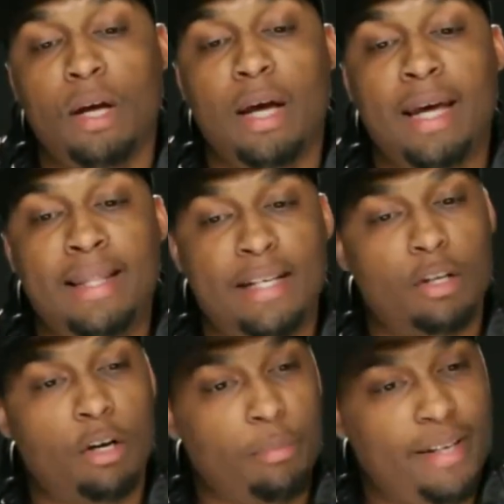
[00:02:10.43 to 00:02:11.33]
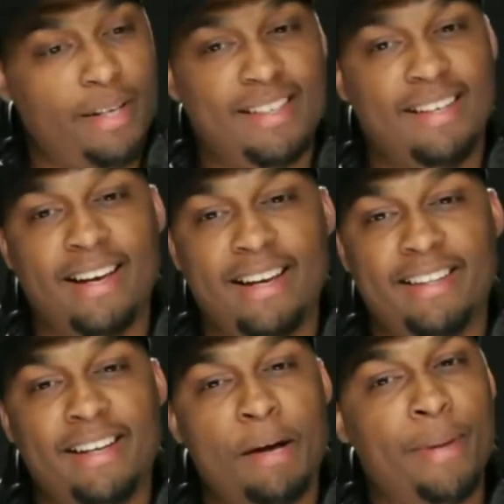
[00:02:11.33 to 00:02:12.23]
And they saw the pieces, they liked
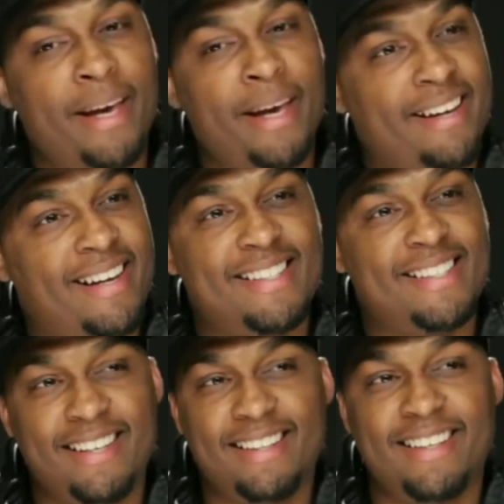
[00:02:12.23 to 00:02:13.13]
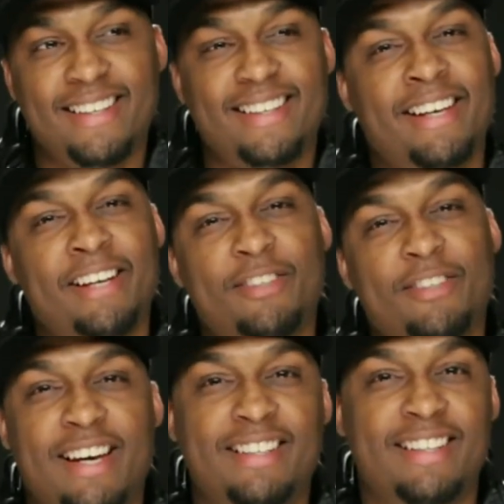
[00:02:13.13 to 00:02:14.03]
it, I made it, I sent it. And
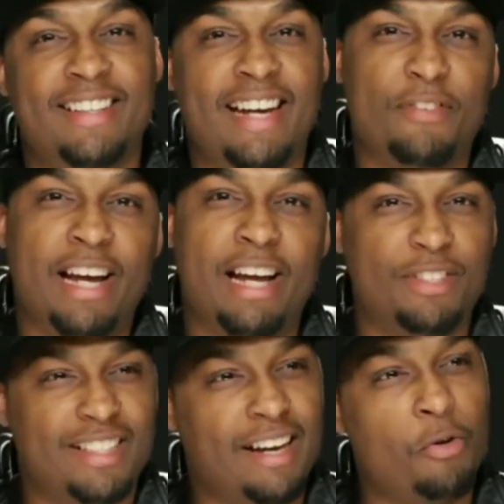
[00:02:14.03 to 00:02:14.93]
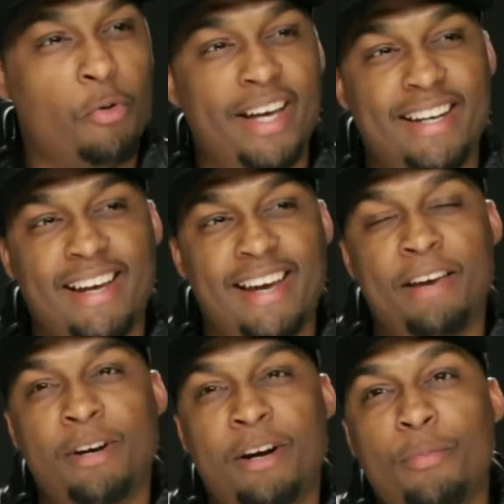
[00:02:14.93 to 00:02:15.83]
and then after that, it was just like a waiting
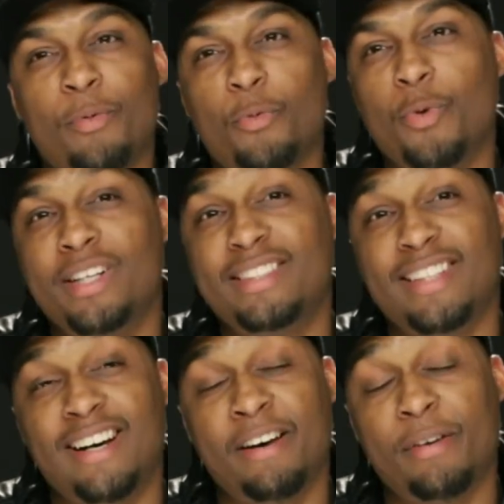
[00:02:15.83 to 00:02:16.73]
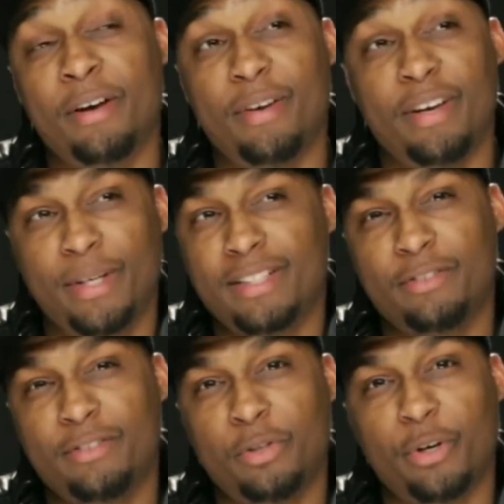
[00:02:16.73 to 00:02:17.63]
game. And I remember one time, because I was
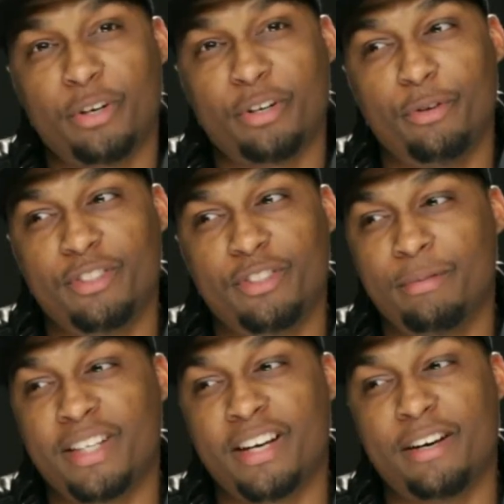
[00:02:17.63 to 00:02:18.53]
still working a full-time job,